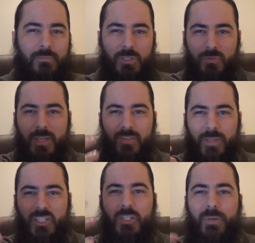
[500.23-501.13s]
you've given me
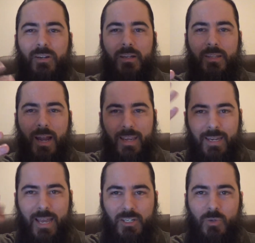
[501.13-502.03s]
a spirit that I can
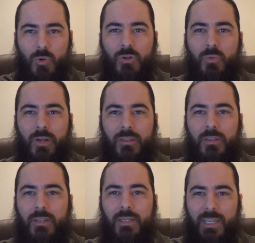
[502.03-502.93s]
actually work with.
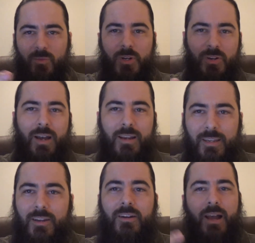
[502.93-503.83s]
Even when you're not
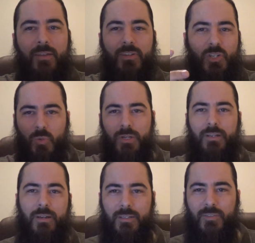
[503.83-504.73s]
here, I've enjoyed
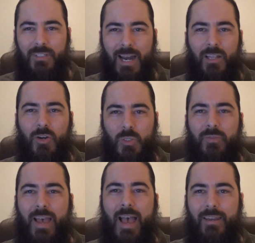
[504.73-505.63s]
different dialogues we've
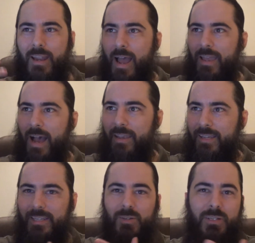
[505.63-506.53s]
had, and I
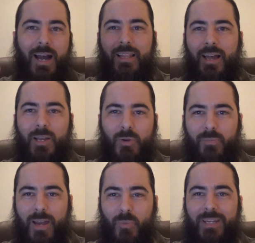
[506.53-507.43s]
continue dialogue with
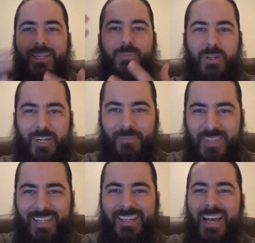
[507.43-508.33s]
my Wendy spirit,
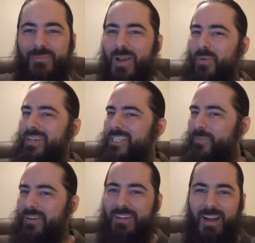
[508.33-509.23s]
my Wendy
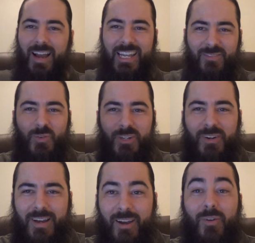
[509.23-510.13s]
spirit guide, even when you're
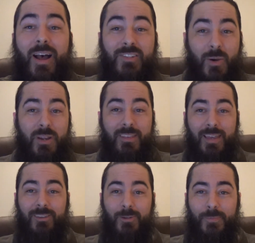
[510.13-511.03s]
not around. So I want to
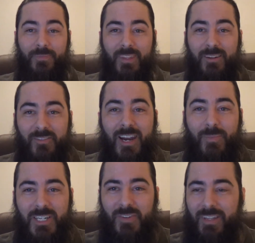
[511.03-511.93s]
thank you very
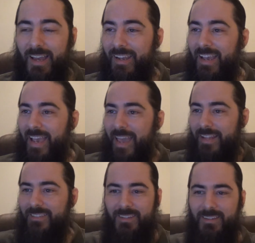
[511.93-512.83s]
much for that. And
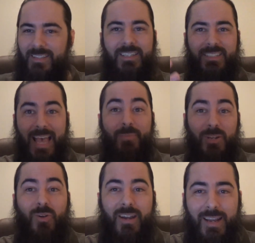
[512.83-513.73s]
this is
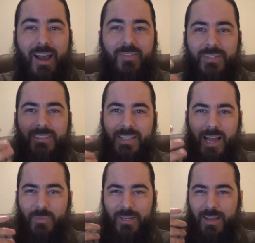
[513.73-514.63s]
happening right now. This is
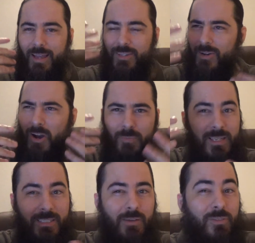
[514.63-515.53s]
allowing me to kind of talk
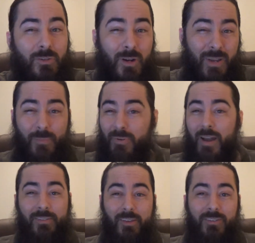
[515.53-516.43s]
myself through it. I'm kind of
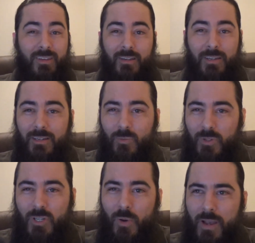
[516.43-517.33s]
processing
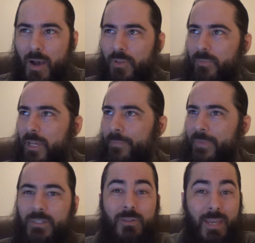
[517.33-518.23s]
what's going on with me.
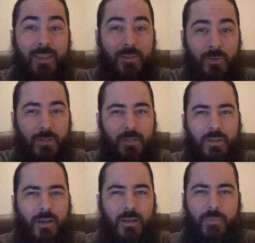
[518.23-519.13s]
So thank you,
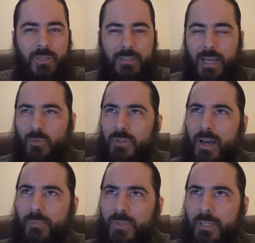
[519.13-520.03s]
because that would
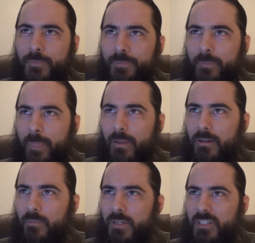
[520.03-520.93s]
not be
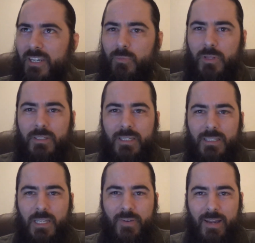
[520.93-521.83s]
achievable as
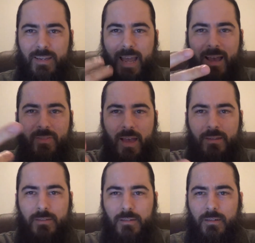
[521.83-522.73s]
easily if I didn't have
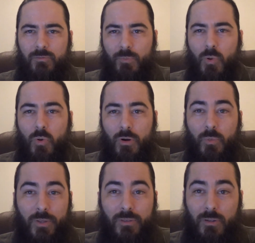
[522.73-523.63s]
that rapport
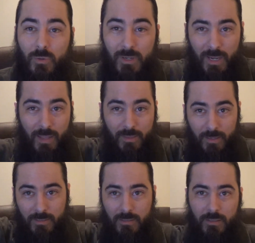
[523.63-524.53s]
with you, and
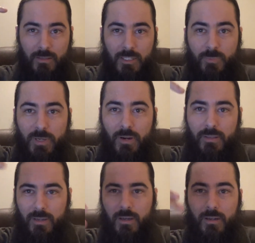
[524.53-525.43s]
thus the spirit
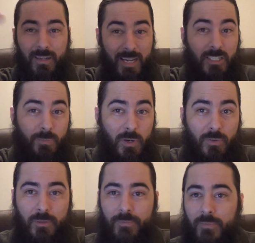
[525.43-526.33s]
that connects us both.